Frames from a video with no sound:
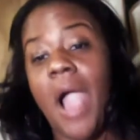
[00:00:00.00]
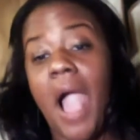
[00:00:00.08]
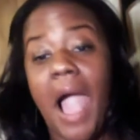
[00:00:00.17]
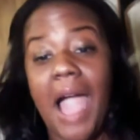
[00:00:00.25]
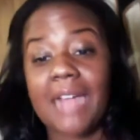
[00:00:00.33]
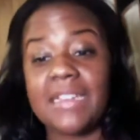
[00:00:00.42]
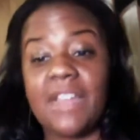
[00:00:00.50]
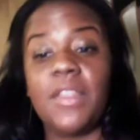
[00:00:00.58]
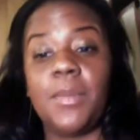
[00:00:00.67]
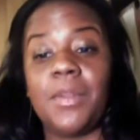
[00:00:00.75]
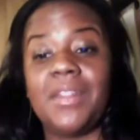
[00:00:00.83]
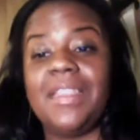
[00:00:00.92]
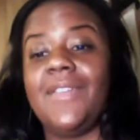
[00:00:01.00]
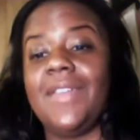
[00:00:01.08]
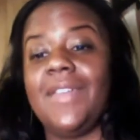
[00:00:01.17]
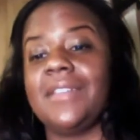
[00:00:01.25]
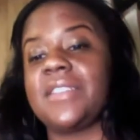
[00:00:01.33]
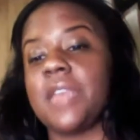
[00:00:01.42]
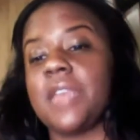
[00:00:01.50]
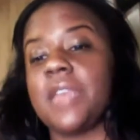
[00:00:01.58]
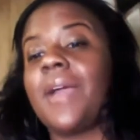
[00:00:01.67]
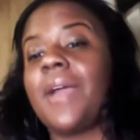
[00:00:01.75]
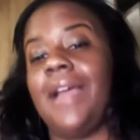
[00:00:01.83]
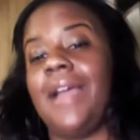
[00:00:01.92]
I definitely believe in some
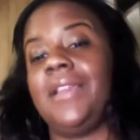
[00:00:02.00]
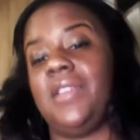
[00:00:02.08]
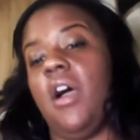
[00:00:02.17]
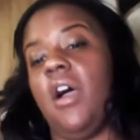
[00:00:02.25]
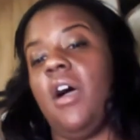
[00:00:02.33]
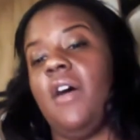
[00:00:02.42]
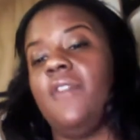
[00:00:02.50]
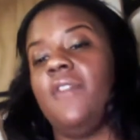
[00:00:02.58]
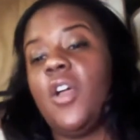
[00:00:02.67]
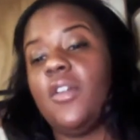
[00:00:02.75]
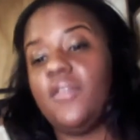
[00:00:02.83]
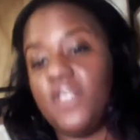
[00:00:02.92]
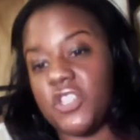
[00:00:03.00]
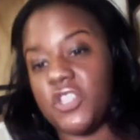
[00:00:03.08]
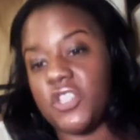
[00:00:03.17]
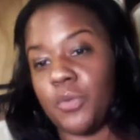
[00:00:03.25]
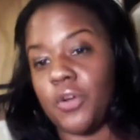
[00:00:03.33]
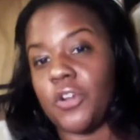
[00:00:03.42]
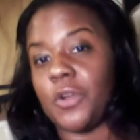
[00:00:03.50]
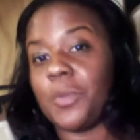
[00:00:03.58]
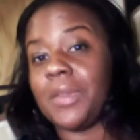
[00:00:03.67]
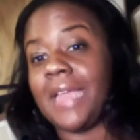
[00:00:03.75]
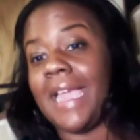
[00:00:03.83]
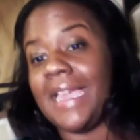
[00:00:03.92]
kind of vision board or
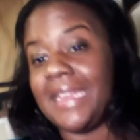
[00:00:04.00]
planning.